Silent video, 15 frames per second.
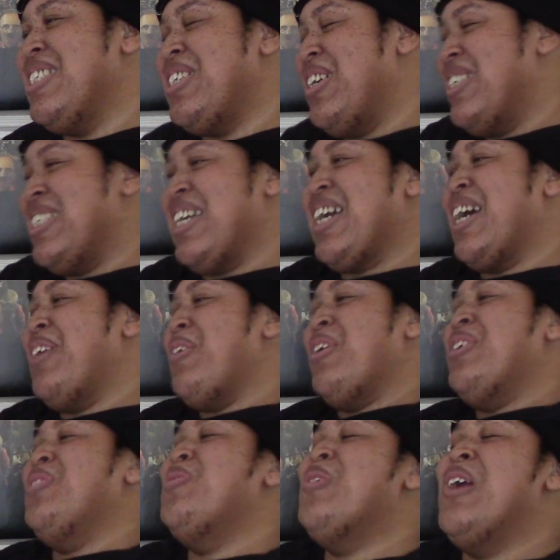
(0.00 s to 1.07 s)
So I was like, I,
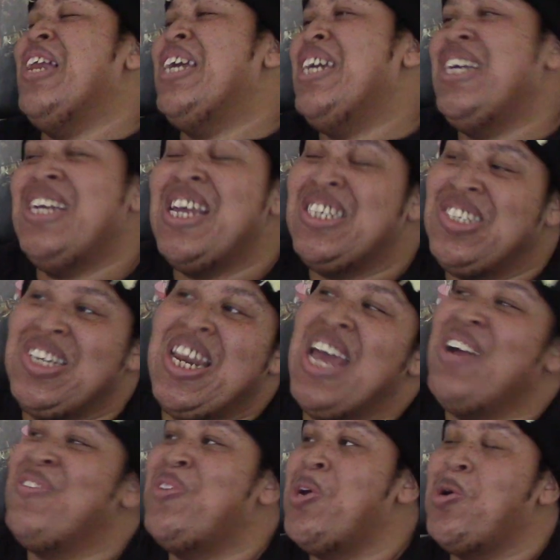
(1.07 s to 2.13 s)
you really should
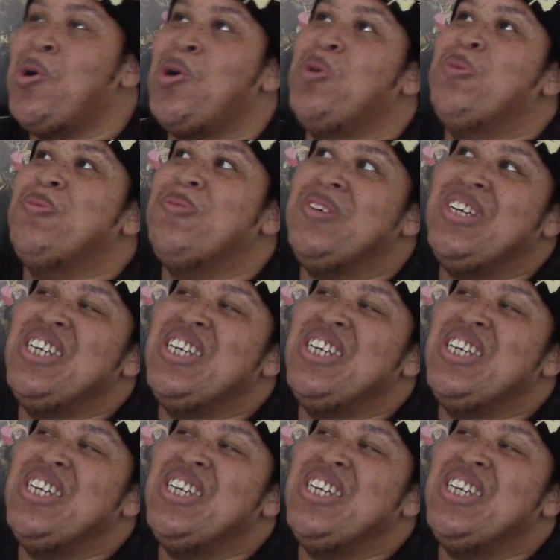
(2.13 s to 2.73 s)
have no hope